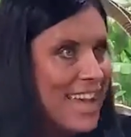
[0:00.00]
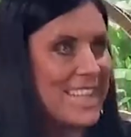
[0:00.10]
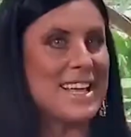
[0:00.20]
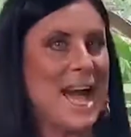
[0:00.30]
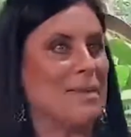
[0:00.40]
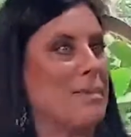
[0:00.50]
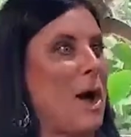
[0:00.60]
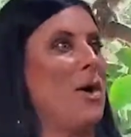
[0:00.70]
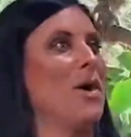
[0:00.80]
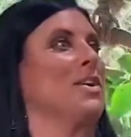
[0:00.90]
It's not
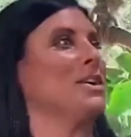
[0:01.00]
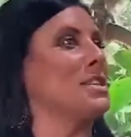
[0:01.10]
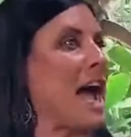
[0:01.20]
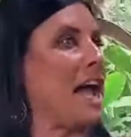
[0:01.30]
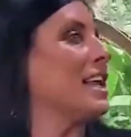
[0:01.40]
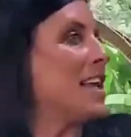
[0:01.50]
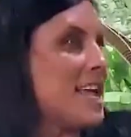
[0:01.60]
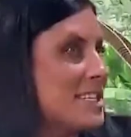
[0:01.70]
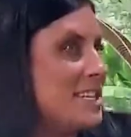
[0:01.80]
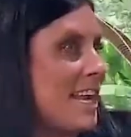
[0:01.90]
about deciding and
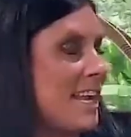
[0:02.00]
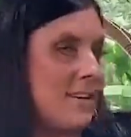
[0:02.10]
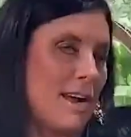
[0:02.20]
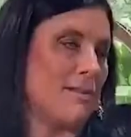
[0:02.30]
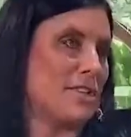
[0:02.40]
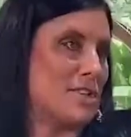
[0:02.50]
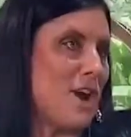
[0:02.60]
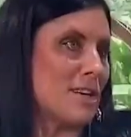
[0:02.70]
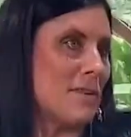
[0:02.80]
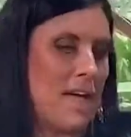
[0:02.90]
hesitating, right? We just
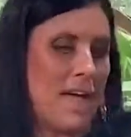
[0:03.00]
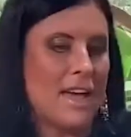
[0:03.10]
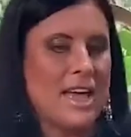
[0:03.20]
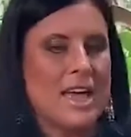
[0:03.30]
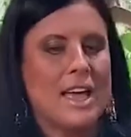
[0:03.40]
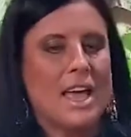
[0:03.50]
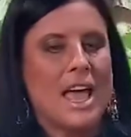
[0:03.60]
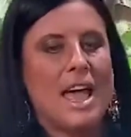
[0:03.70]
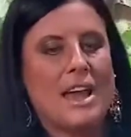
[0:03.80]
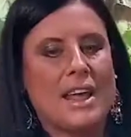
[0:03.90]
talked about that.
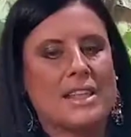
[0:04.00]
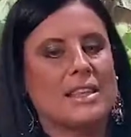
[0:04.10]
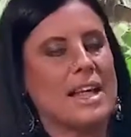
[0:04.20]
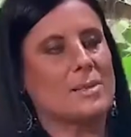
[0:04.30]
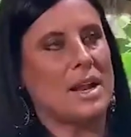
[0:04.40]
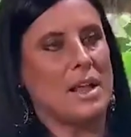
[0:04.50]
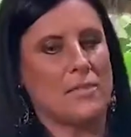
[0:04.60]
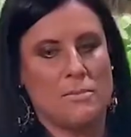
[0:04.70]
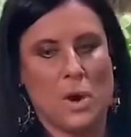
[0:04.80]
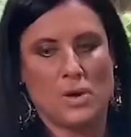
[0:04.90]
And I think that's what I love
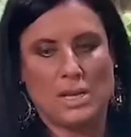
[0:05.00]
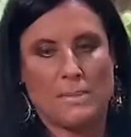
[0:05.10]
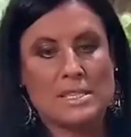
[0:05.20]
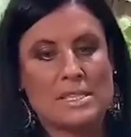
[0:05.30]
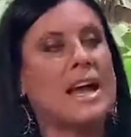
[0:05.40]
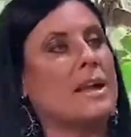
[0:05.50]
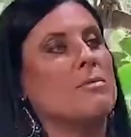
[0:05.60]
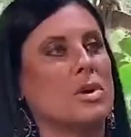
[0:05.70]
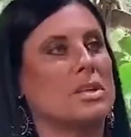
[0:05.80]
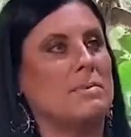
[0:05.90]
the most. I'm excited
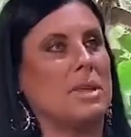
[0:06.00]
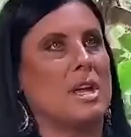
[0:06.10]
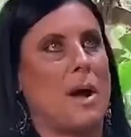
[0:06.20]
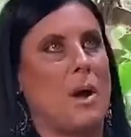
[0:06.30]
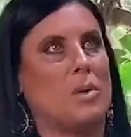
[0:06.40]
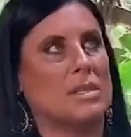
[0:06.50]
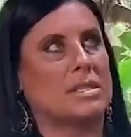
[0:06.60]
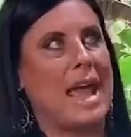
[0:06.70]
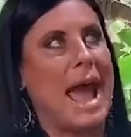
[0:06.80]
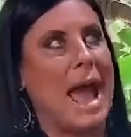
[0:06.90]
more deeply about what's
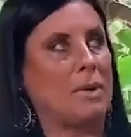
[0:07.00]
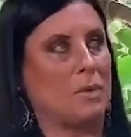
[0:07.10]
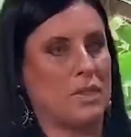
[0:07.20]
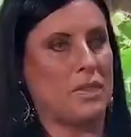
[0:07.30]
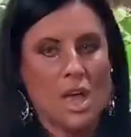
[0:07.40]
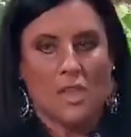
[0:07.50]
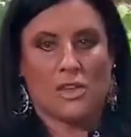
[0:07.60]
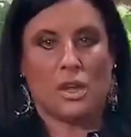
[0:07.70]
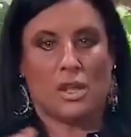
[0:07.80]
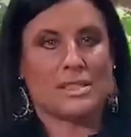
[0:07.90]
going to happen with
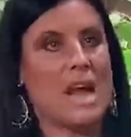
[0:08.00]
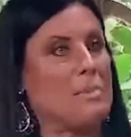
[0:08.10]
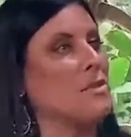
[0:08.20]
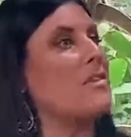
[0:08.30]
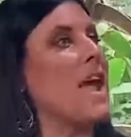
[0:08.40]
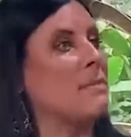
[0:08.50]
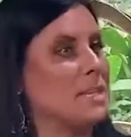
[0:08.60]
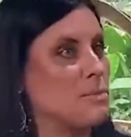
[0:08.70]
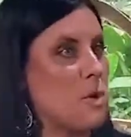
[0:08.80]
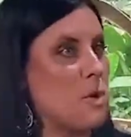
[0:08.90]
the Unstoppable
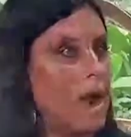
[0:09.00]
Families brand